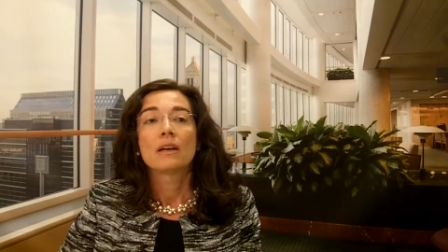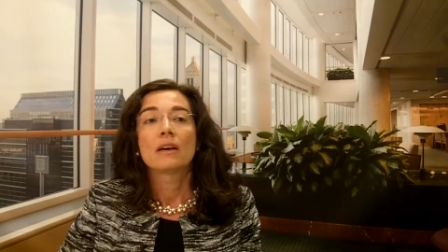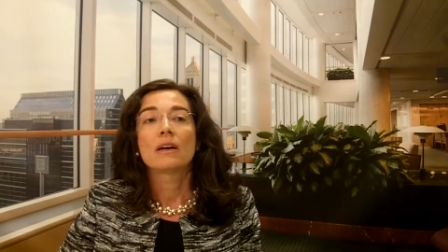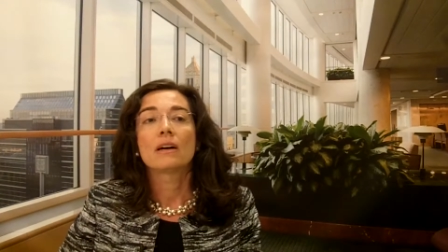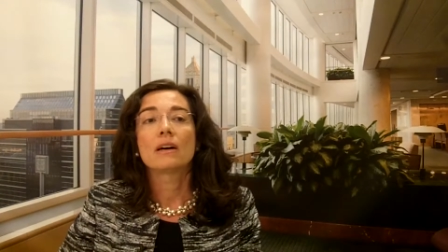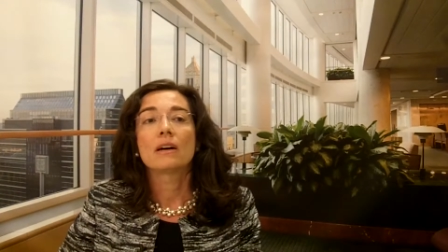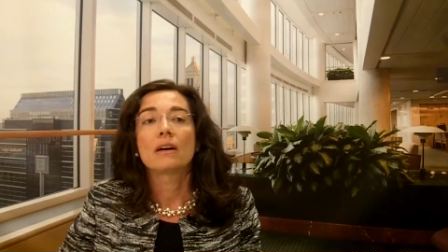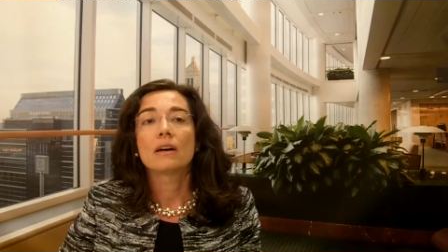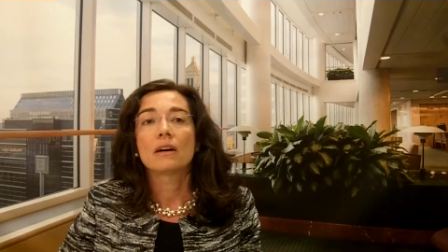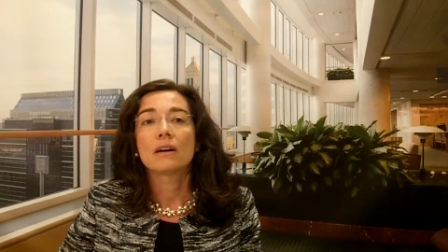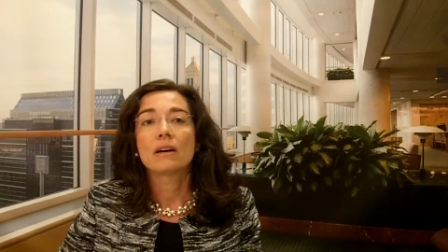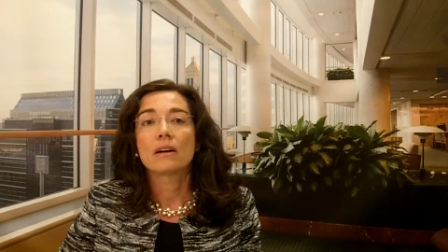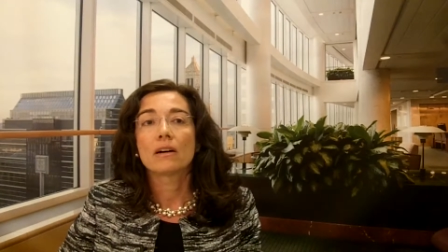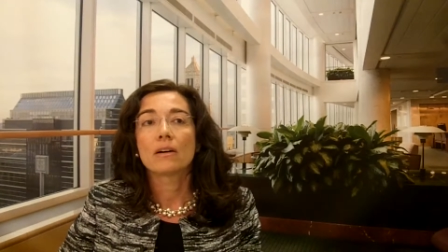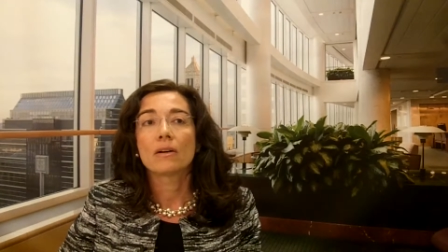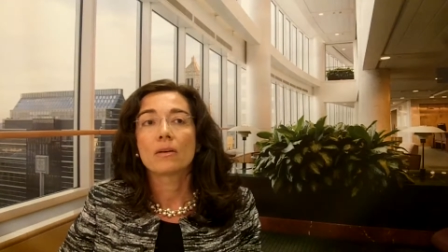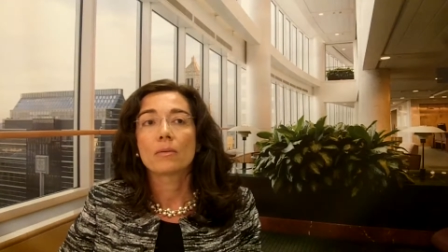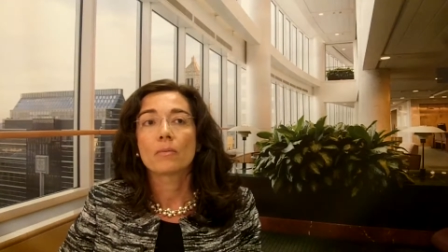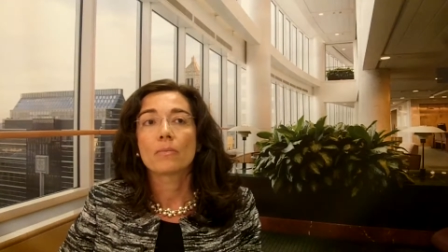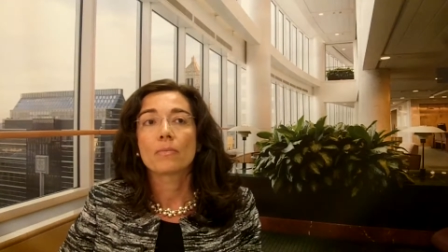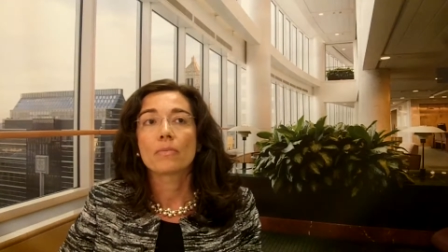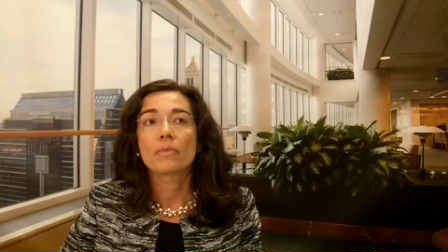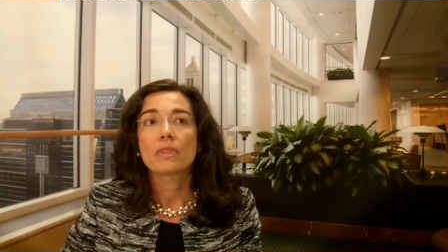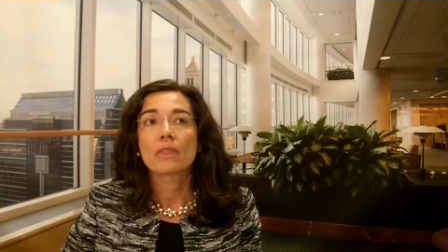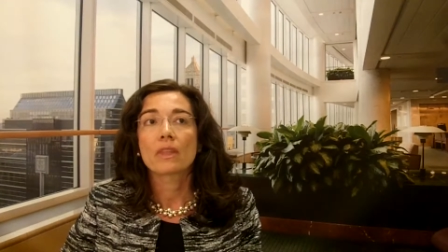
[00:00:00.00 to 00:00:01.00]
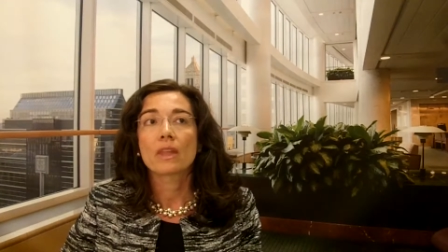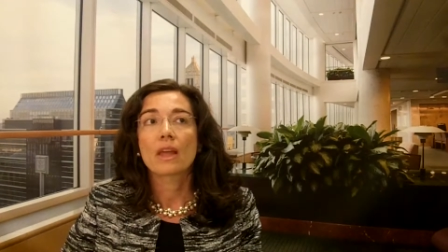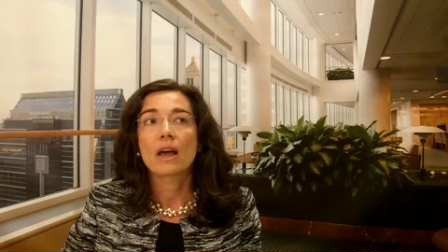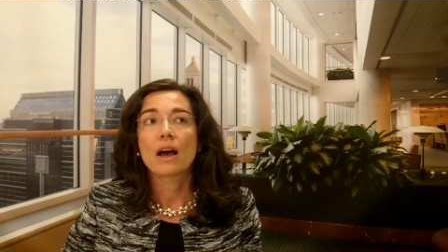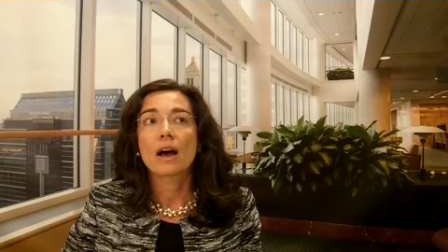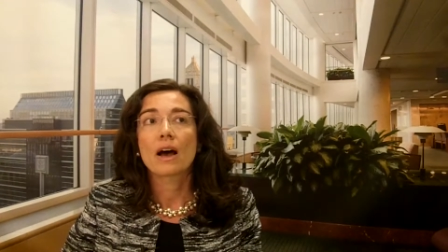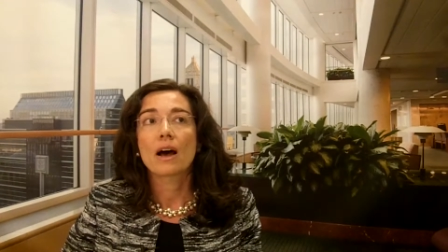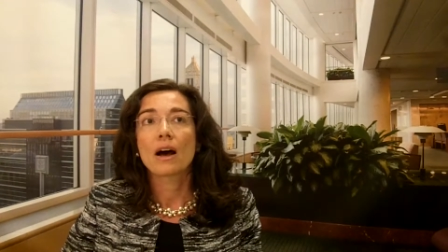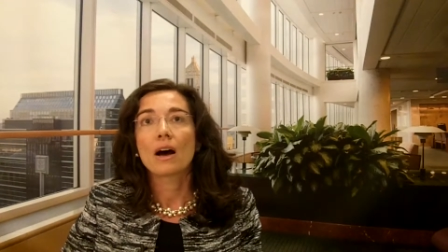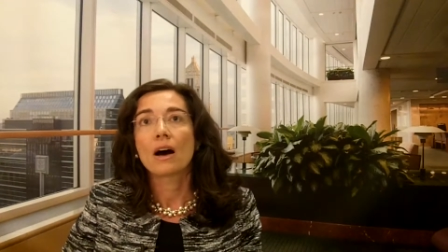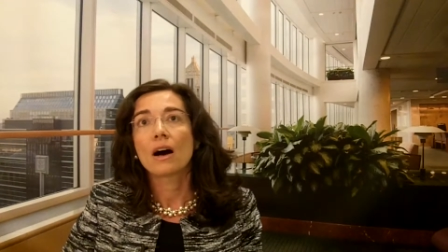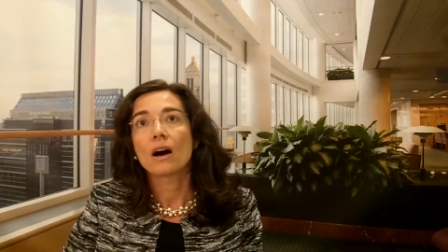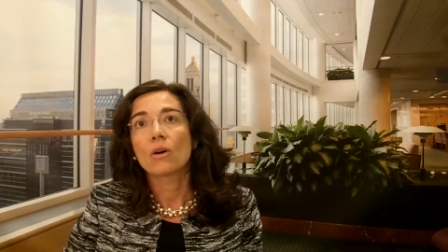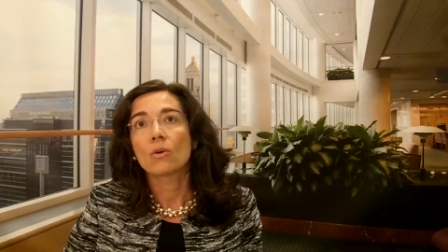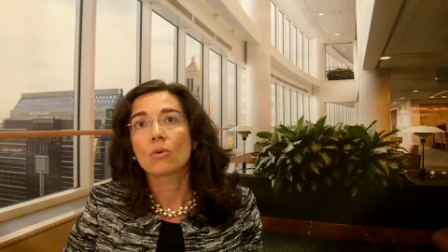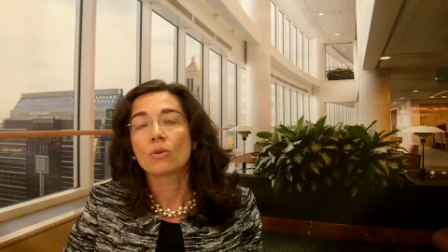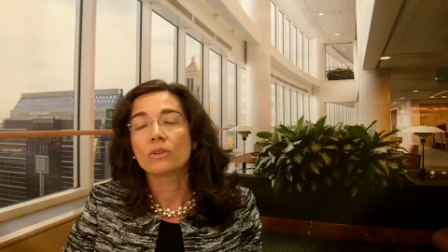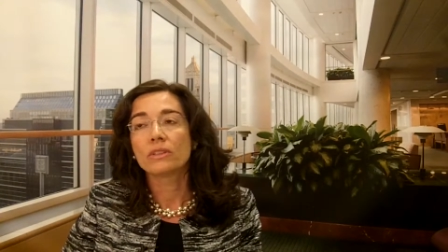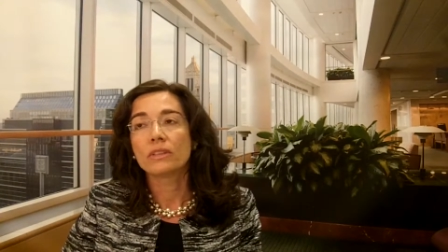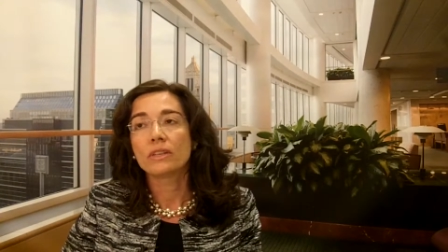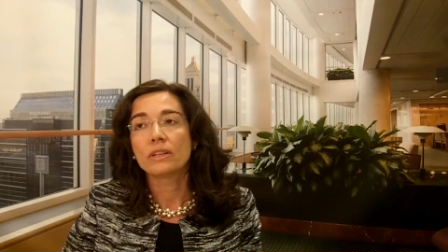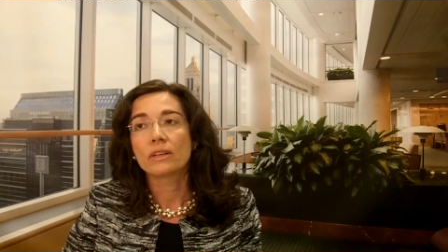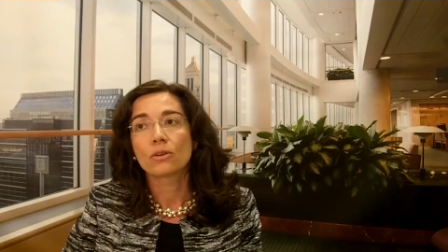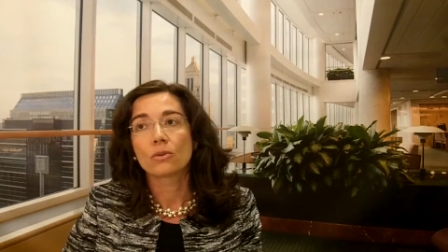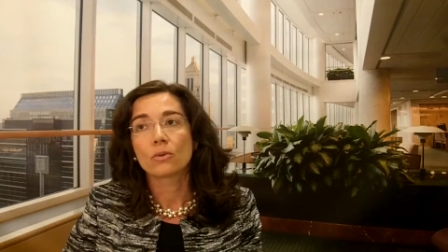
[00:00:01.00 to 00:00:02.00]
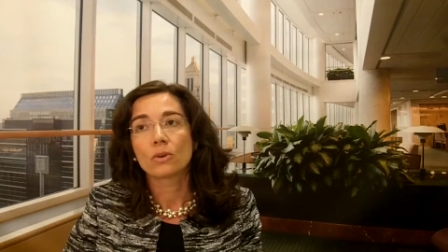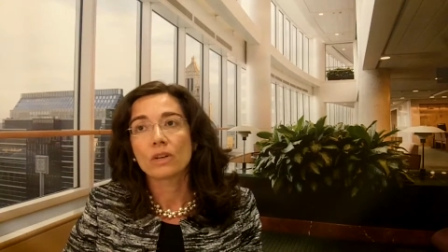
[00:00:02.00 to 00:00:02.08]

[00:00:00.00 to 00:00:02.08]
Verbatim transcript: um, how the